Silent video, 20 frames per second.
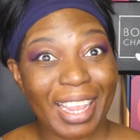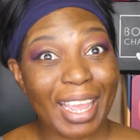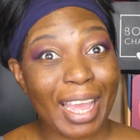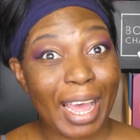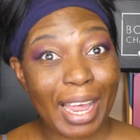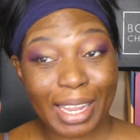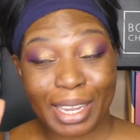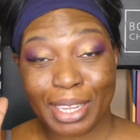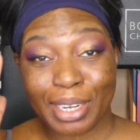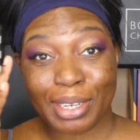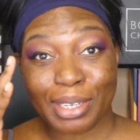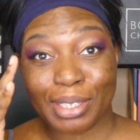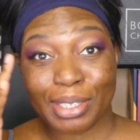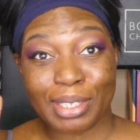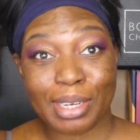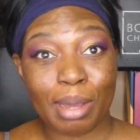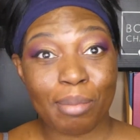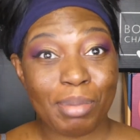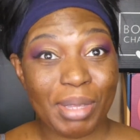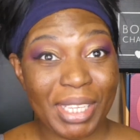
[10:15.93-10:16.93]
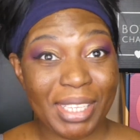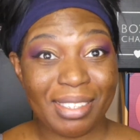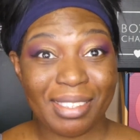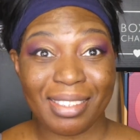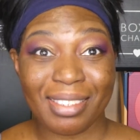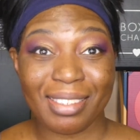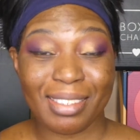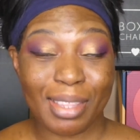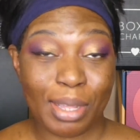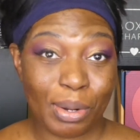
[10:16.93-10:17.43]
got little
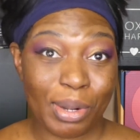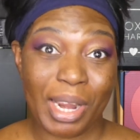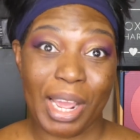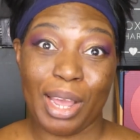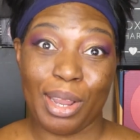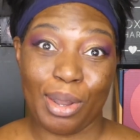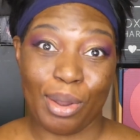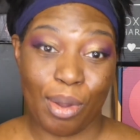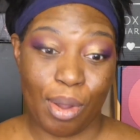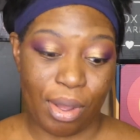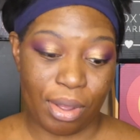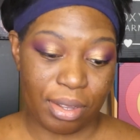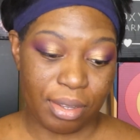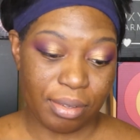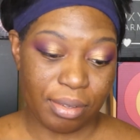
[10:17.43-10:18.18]
stubbies. They're not long.